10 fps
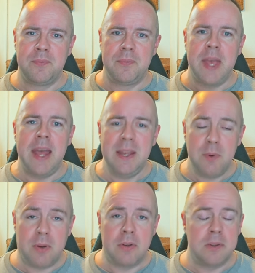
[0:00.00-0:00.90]

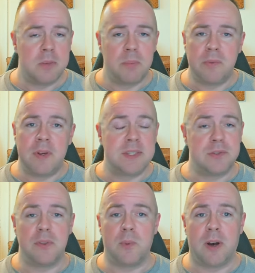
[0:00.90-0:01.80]
Anyone that professes
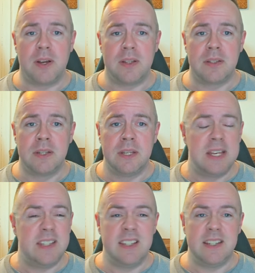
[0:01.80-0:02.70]
otherwise is
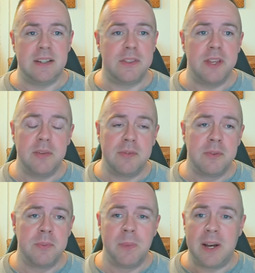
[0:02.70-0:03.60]
indeed a thief
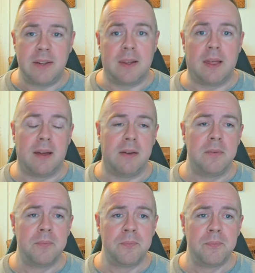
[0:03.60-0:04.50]
and a liar,
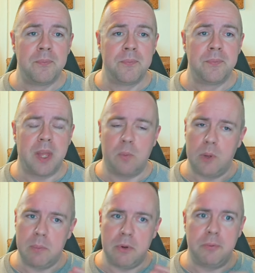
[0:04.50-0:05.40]
and we
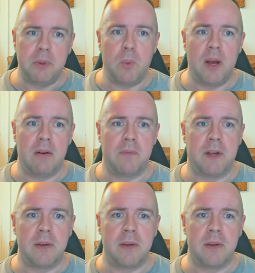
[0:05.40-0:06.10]
must beware of that.